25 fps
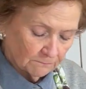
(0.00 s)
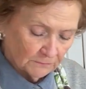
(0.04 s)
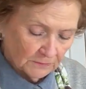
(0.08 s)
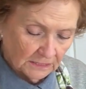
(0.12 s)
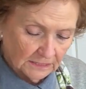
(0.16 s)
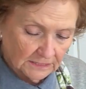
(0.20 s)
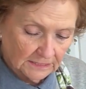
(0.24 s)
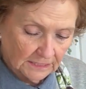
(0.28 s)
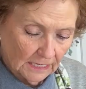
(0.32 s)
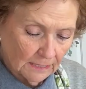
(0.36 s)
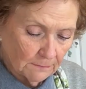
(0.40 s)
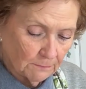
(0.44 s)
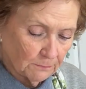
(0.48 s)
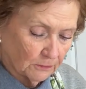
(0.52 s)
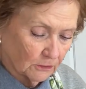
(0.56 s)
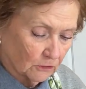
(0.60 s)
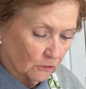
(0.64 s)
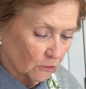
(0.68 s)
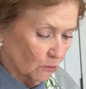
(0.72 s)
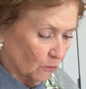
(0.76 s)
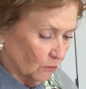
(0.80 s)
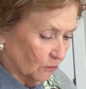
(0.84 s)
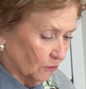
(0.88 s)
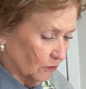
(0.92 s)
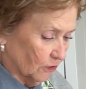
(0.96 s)
is I put a
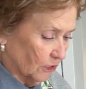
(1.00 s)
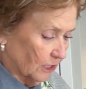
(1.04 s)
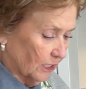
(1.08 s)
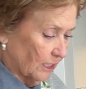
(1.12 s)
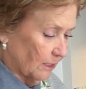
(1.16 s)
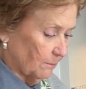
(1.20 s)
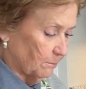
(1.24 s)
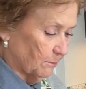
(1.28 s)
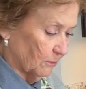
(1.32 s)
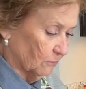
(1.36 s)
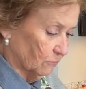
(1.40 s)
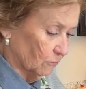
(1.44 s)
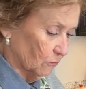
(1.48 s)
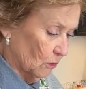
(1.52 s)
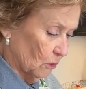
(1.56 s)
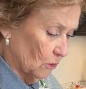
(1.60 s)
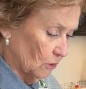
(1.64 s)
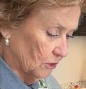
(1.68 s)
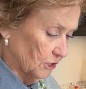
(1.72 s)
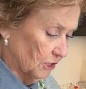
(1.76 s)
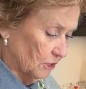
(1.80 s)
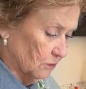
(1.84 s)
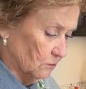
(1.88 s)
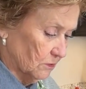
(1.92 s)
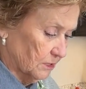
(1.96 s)
1/4 cup of
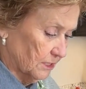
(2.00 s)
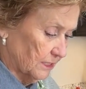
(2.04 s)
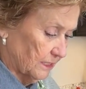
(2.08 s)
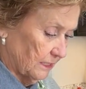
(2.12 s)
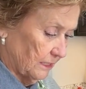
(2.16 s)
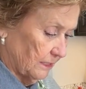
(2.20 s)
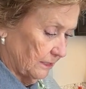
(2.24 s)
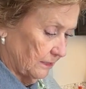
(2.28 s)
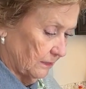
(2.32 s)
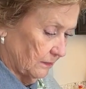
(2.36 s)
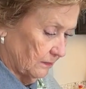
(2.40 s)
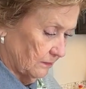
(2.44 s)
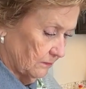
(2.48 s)
rolled oats in.